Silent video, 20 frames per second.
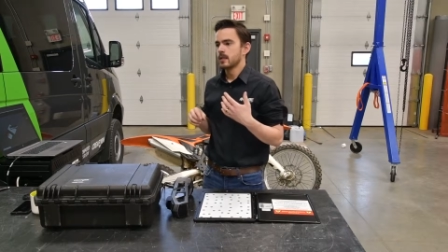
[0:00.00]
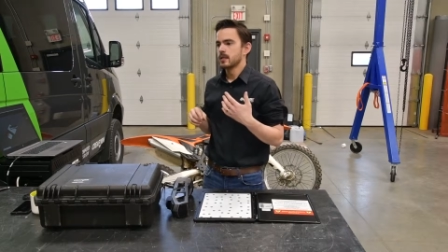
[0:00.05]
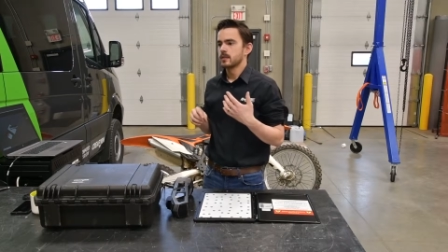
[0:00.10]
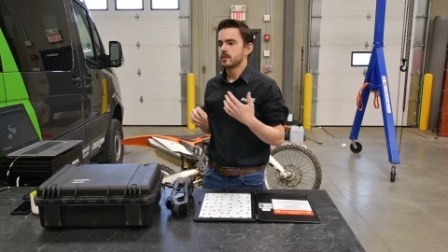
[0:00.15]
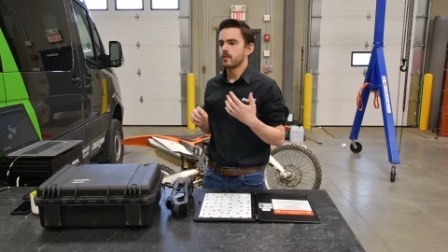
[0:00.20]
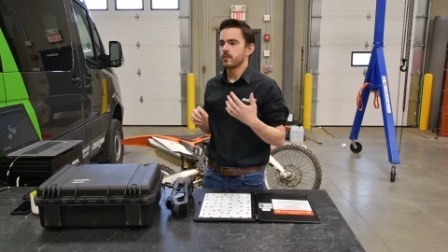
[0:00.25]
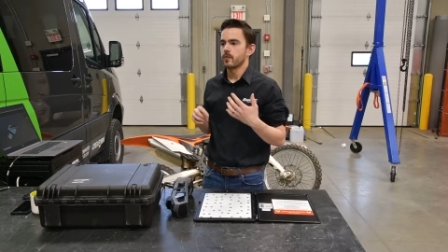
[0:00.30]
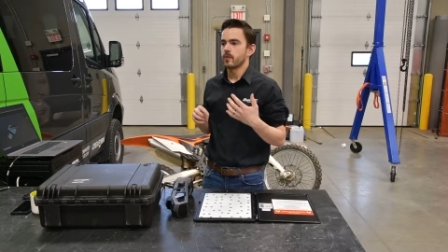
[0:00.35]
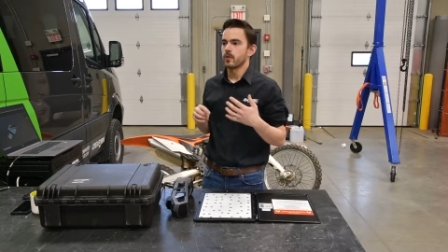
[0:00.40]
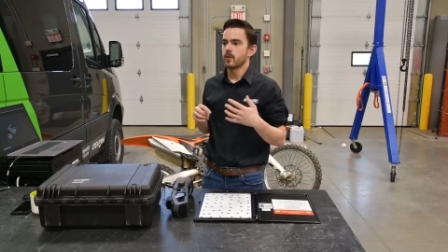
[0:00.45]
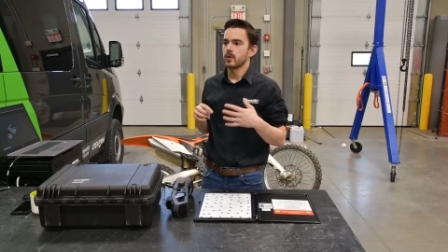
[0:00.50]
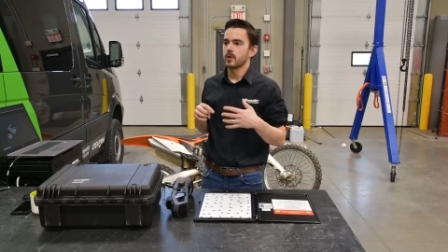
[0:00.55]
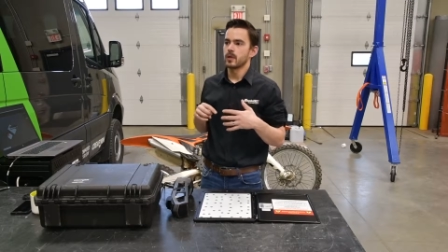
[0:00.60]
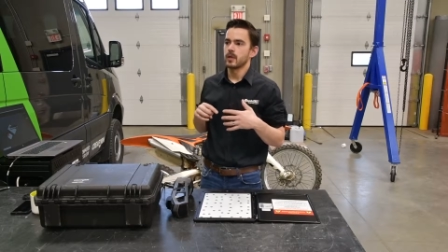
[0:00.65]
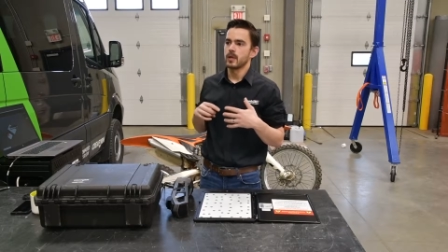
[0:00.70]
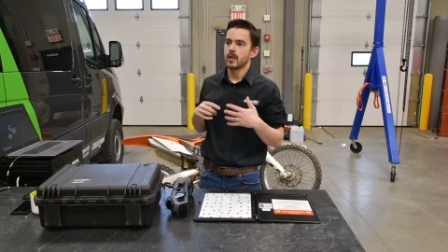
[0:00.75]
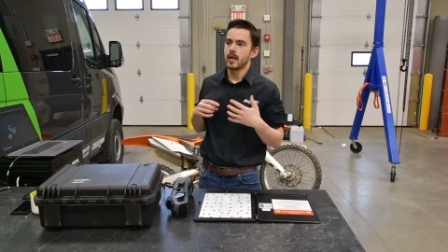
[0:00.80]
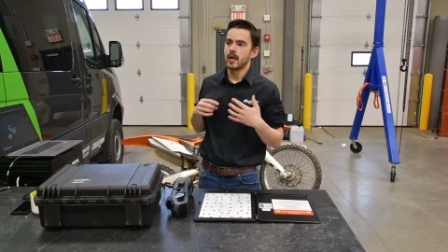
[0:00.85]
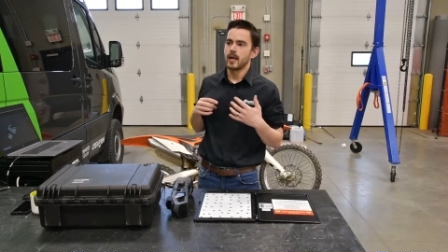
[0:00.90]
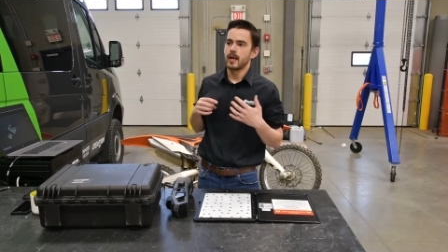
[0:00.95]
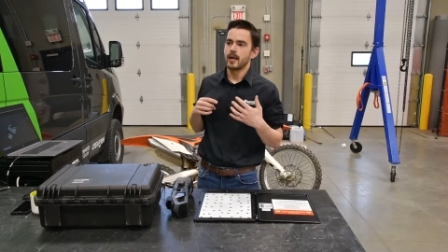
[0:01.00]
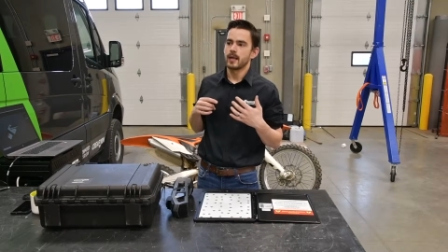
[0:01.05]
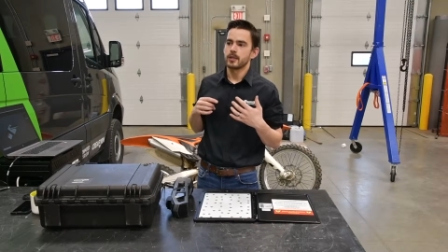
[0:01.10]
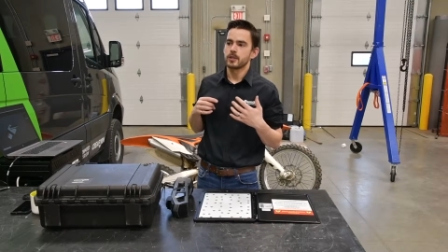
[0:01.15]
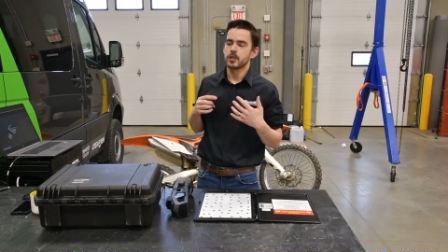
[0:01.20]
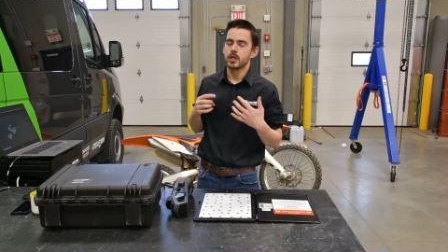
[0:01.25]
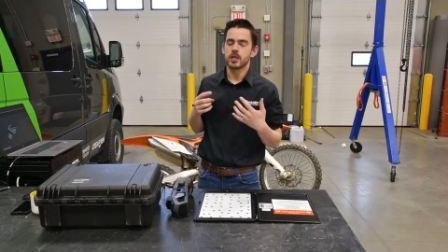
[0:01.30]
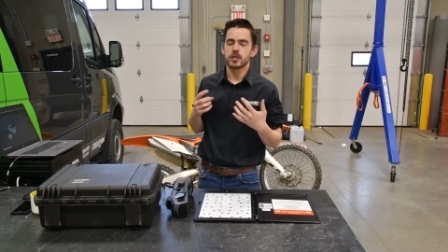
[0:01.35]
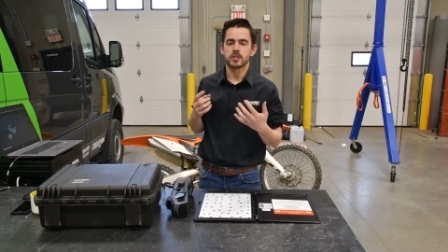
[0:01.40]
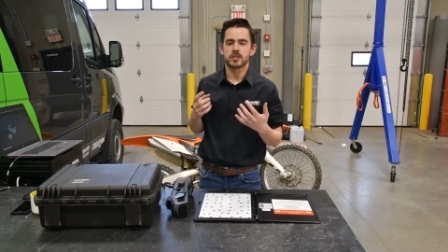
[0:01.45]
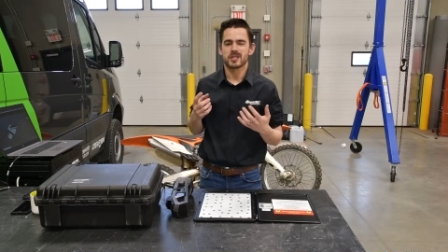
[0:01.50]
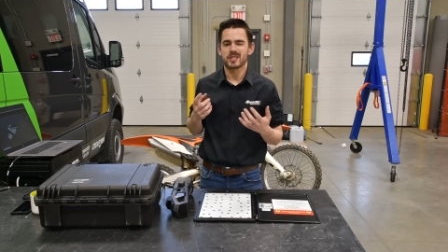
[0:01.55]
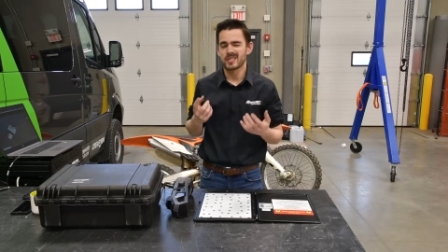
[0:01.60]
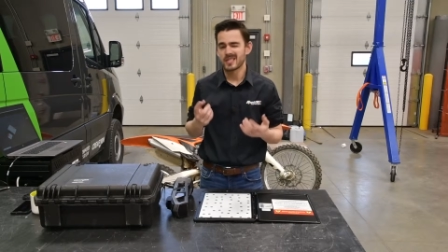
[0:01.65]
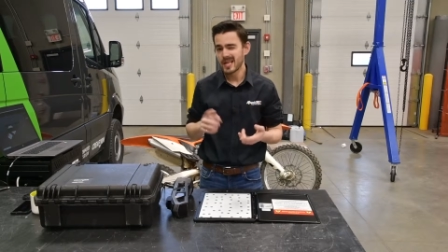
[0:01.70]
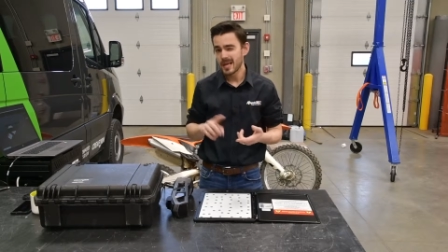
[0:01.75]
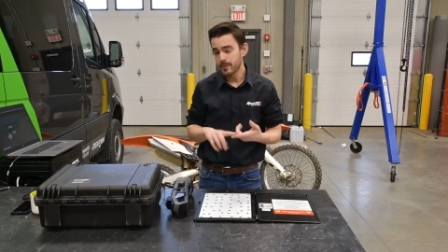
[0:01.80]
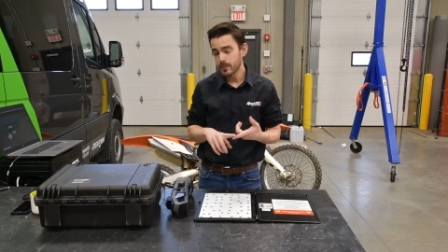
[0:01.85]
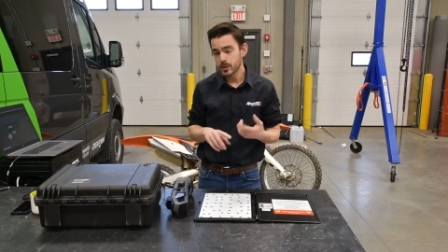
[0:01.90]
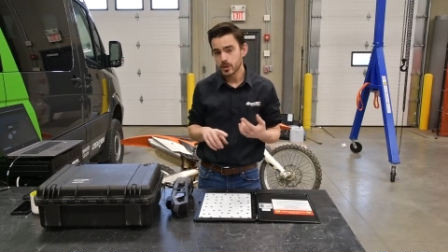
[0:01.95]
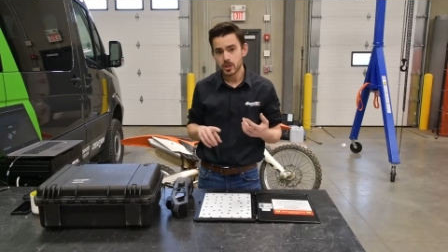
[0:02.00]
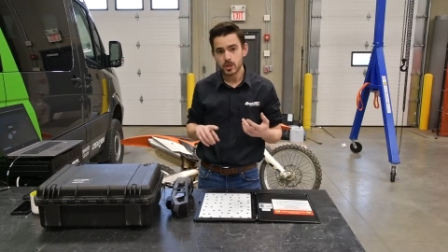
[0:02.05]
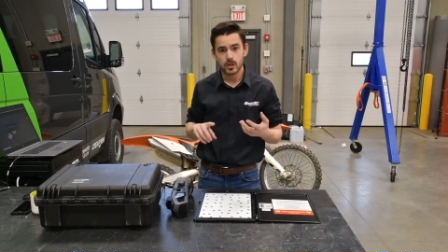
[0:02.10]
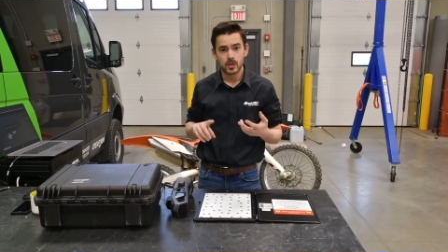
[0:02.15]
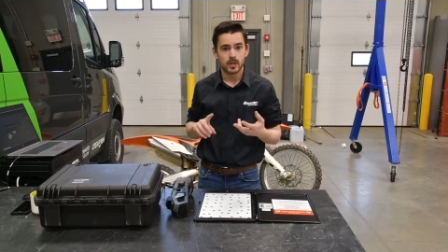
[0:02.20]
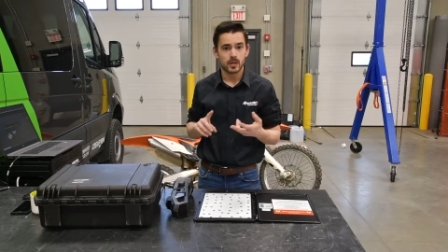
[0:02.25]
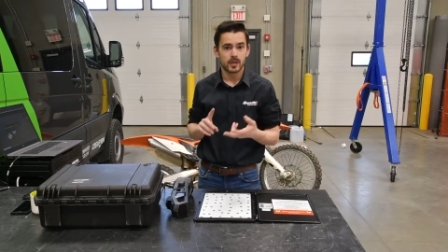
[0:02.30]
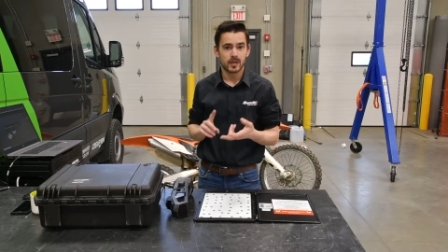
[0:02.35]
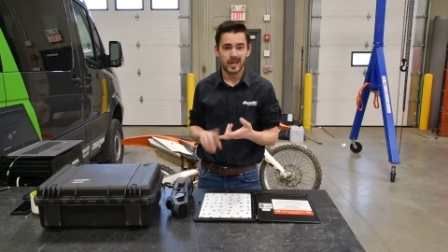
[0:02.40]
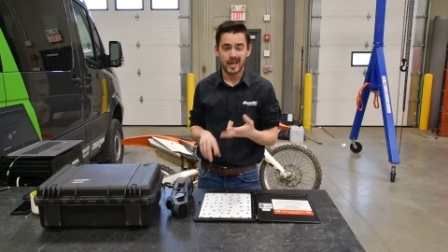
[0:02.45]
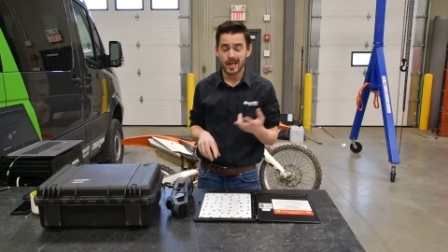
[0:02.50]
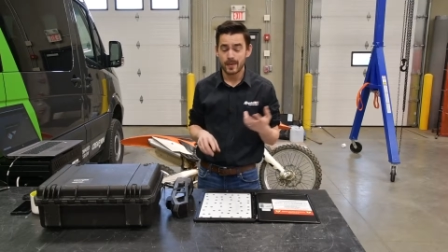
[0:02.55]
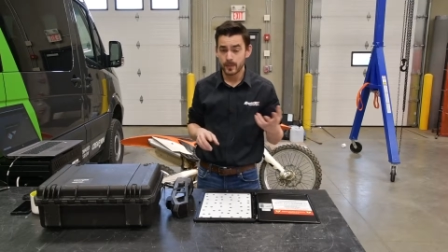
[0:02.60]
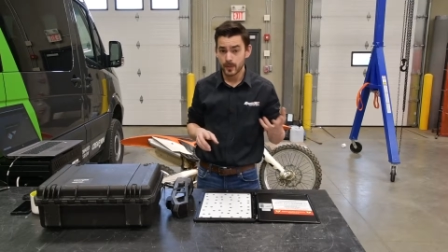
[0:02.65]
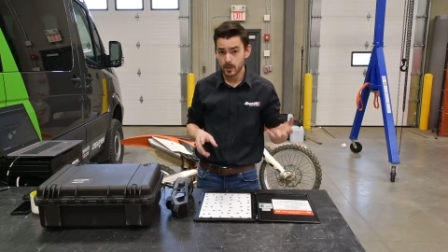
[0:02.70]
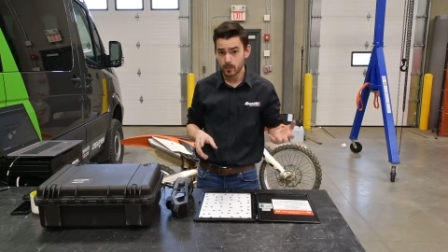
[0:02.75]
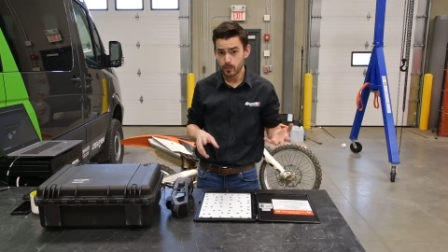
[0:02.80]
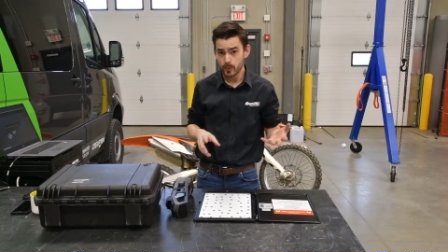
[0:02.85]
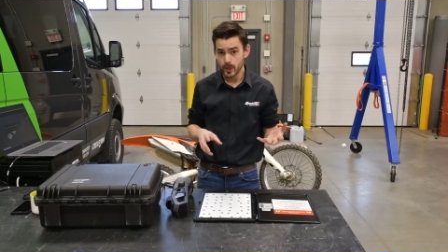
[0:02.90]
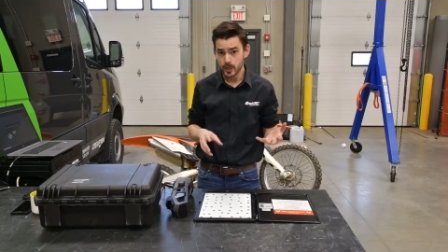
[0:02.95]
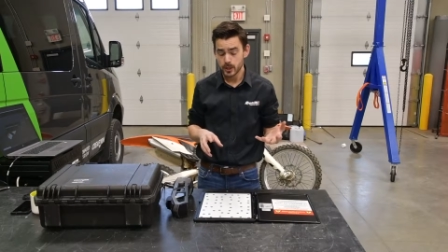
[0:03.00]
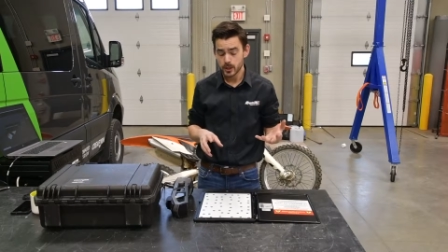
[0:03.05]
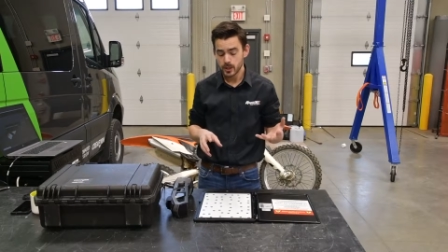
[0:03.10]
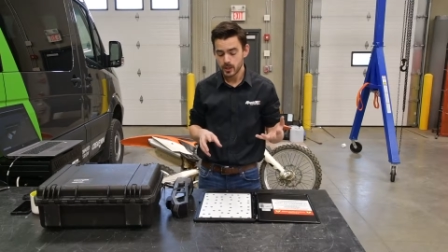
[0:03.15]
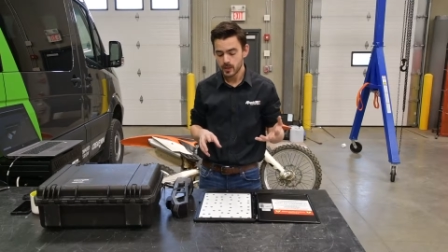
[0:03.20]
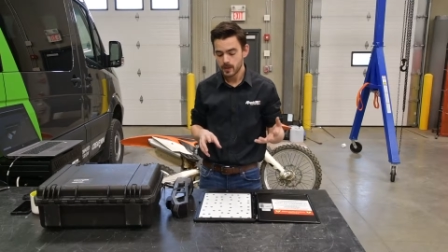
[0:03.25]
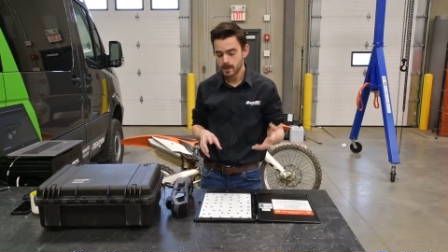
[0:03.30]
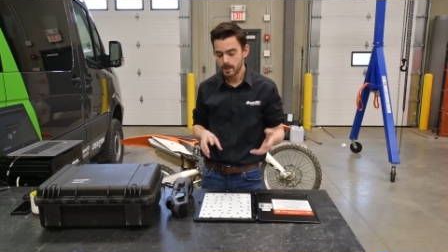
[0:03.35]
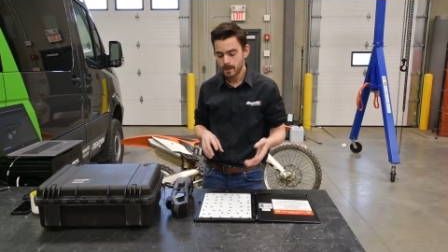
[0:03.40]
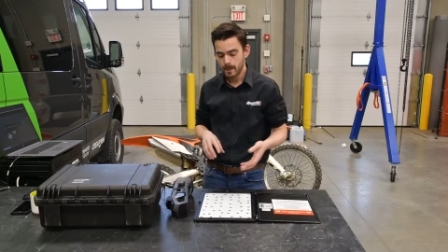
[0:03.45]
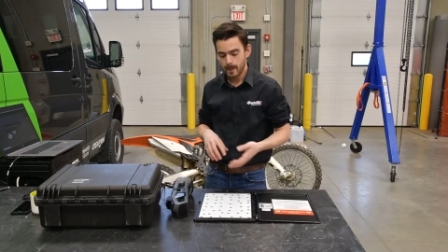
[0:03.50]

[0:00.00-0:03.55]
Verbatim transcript: for uh, changes in temperature and ambient pressure.